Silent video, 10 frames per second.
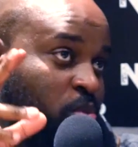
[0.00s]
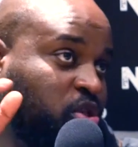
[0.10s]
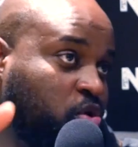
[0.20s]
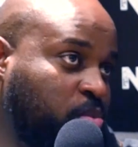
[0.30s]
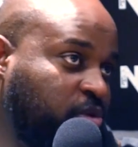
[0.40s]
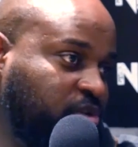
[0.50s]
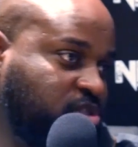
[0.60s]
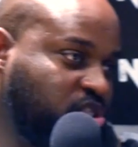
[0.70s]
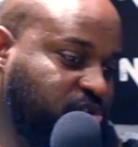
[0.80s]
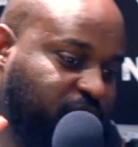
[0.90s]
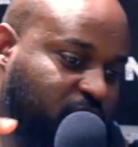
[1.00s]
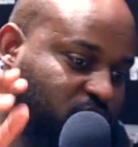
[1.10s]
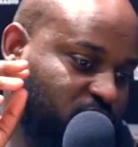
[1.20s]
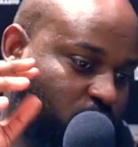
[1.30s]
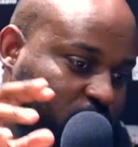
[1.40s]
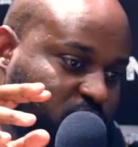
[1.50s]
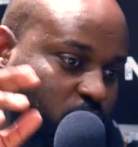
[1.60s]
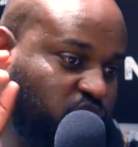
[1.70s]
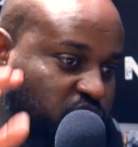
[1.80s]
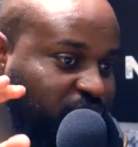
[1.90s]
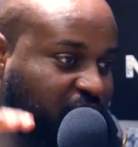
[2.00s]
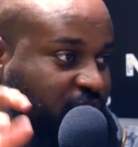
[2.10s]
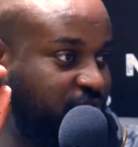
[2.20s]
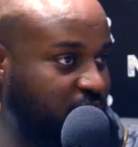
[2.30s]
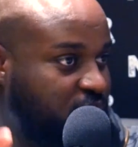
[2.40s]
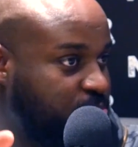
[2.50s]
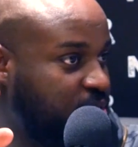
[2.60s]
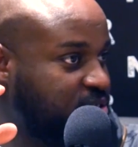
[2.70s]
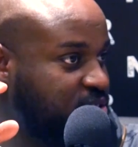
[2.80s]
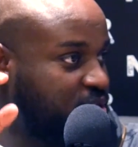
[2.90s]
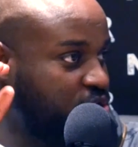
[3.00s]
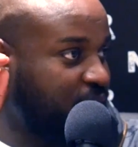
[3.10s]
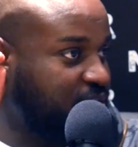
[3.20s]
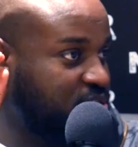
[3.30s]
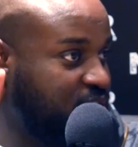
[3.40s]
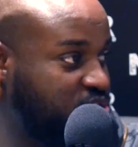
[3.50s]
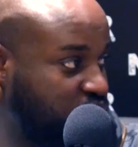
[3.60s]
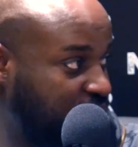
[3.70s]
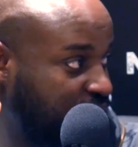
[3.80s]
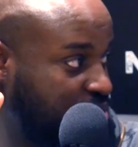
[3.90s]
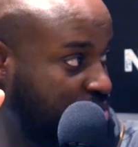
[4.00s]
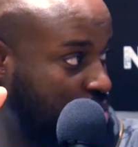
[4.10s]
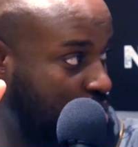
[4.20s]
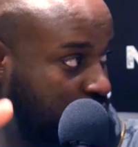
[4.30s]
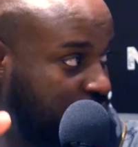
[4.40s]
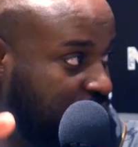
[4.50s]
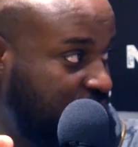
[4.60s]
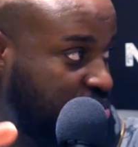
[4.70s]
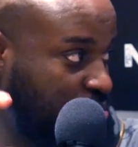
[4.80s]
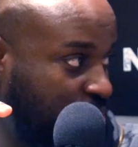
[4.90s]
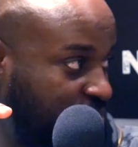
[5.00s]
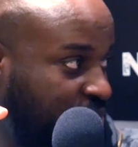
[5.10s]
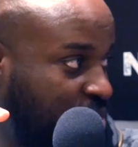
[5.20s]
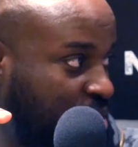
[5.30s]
we do move on to Javine, just a question: was Javine the first person that you actually cheated on Alicia with?